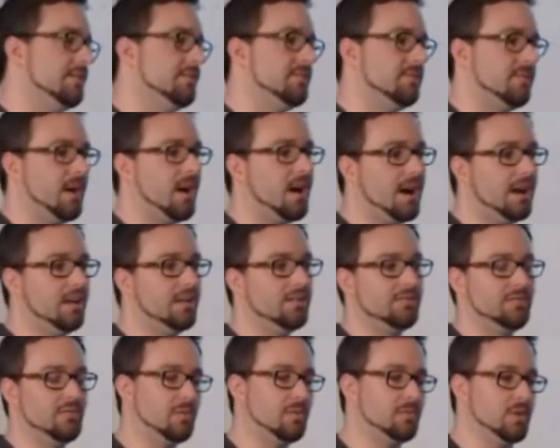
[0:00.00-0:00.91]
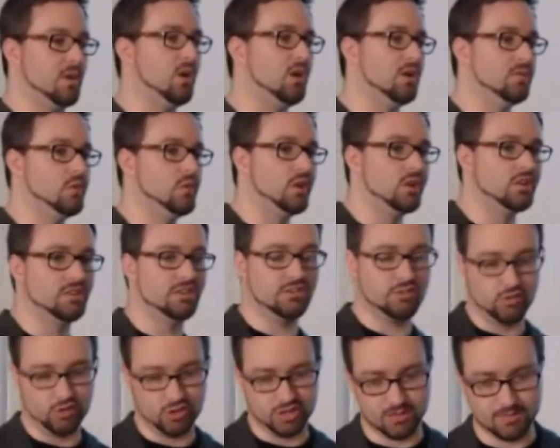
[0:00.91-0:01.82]
file from your home directory
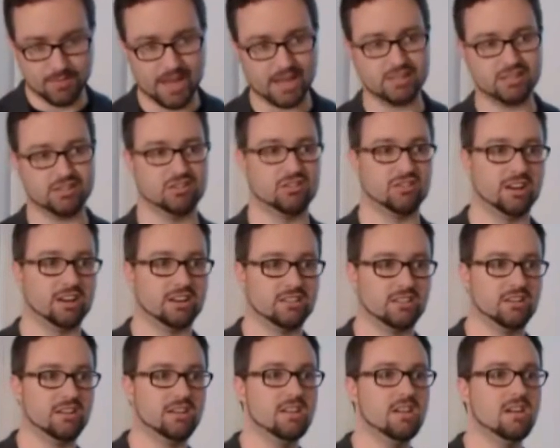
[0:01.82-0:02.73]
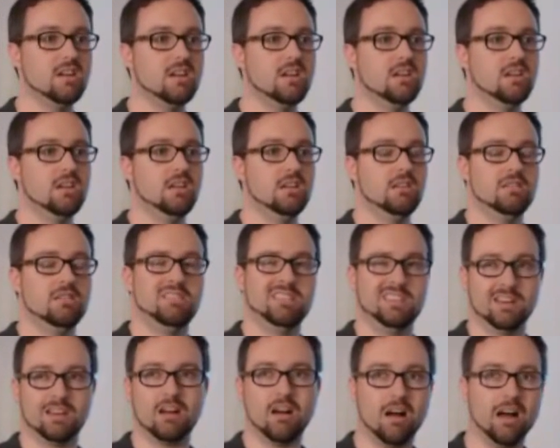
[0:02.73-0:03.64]
to the Apache directory,
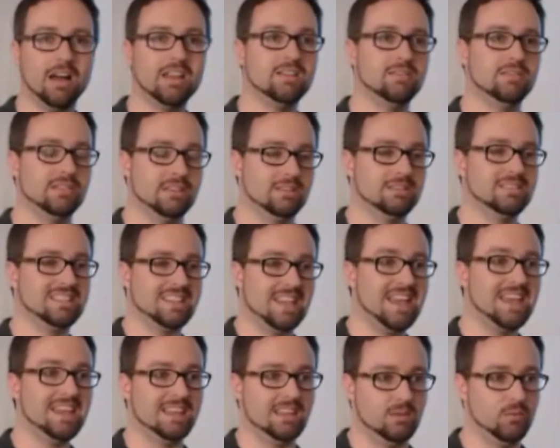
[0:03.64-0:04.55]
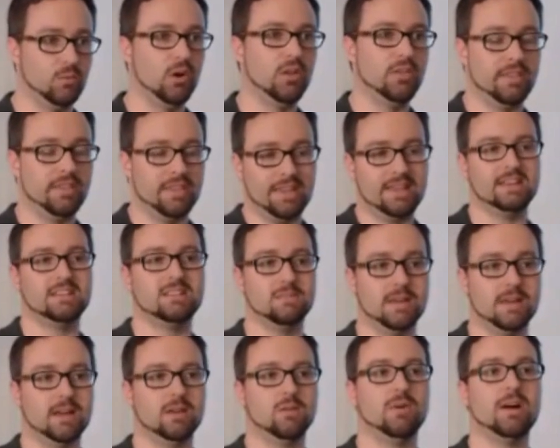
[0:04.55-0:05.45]
you're kind of saying you want it to be
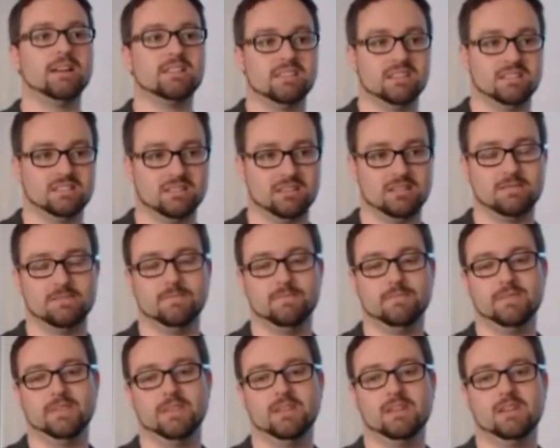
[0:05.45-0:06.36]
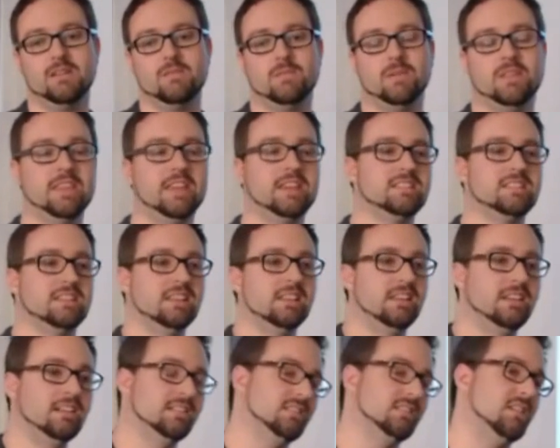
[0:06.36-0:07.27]
able to access it. But the SE
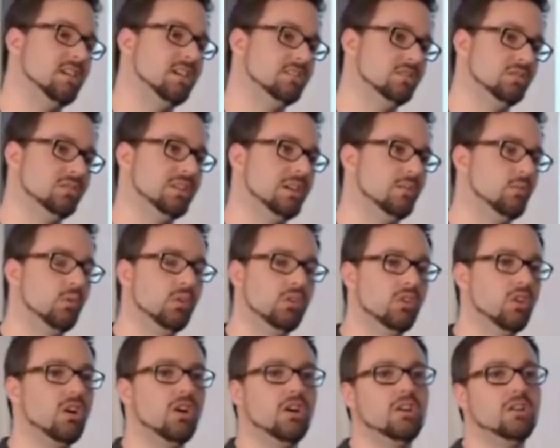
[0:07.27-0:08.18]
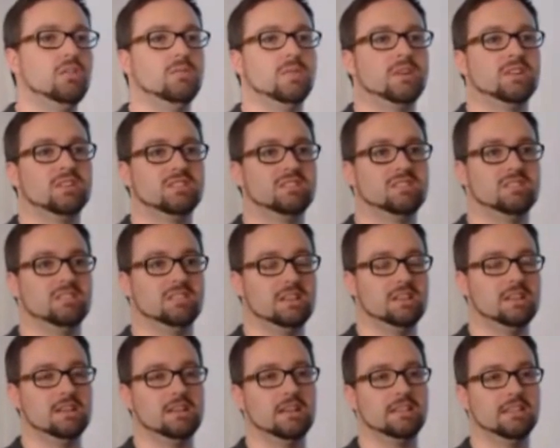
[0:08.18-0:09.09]
Linux guys will say, well, no, because
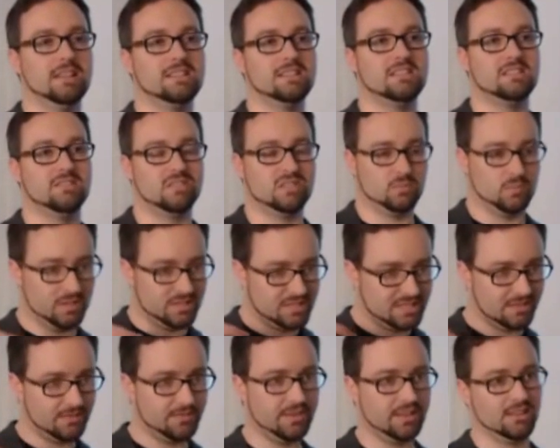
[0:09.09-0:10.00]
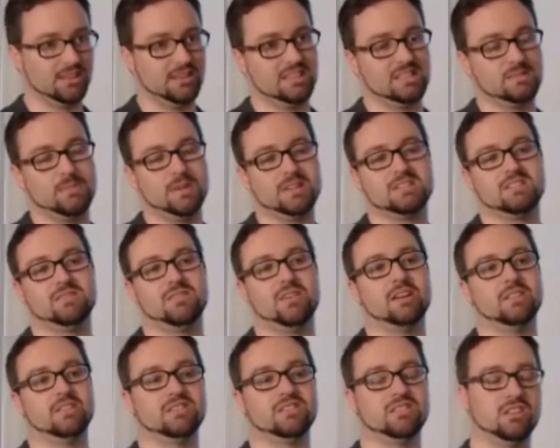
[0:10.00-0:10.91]
unless you've specifically
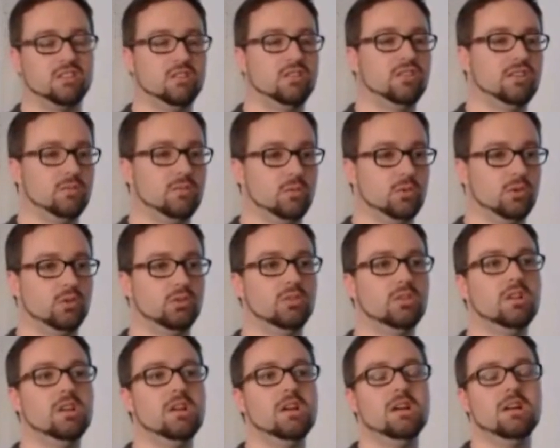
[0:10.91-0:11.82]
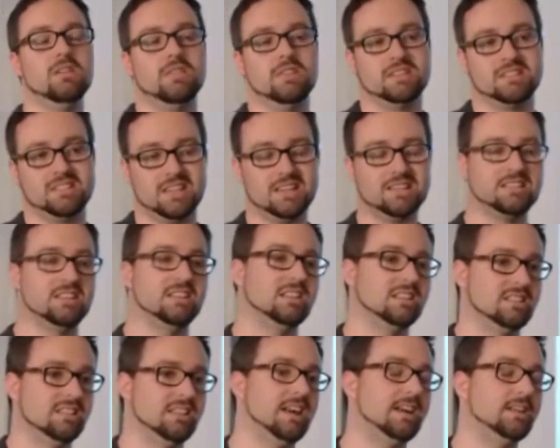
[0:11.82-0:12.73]
specified the security rule that says that
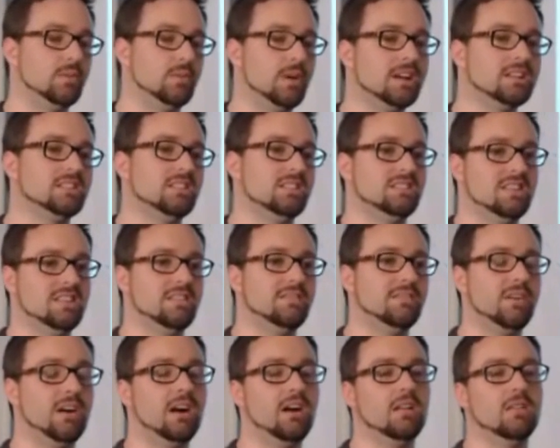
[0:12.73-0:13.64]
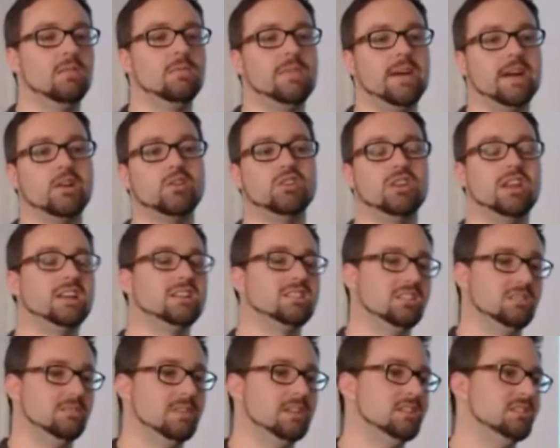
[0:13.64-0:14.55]
it's allowed to access that file, that could
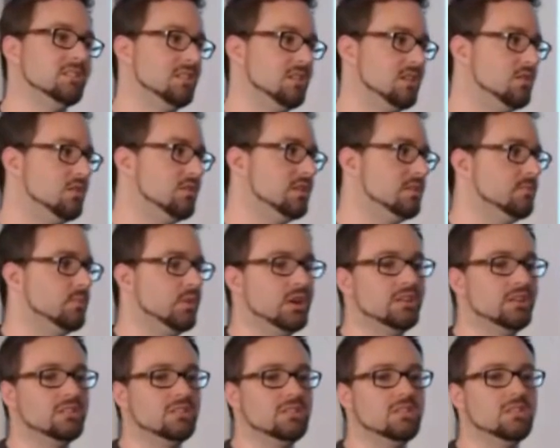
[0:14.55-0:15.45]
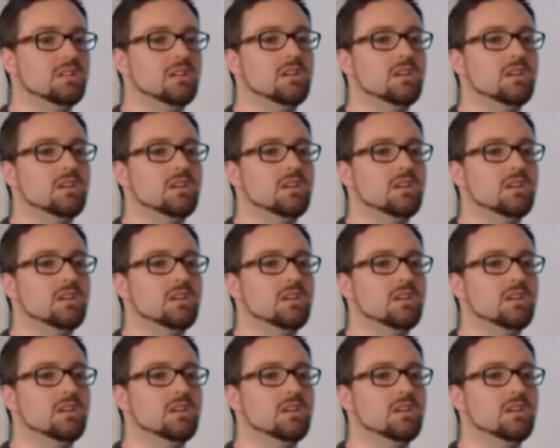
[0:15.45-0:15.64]
actually be a security breach.